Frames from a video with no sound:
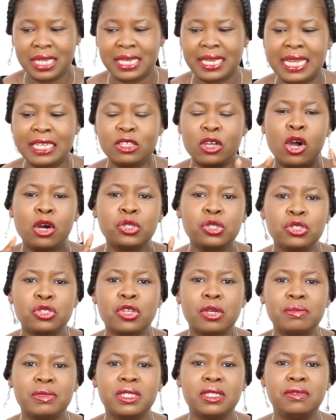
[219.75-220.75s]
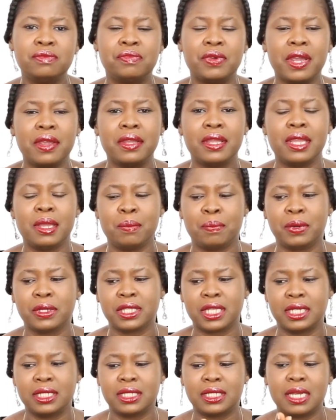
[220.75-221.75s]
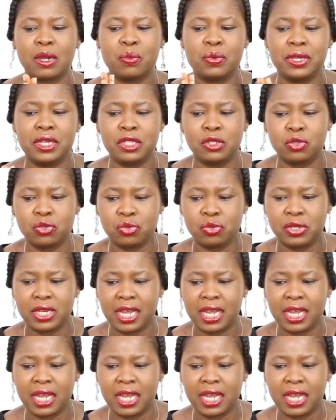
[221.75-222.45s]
There's also something very important that we need to know,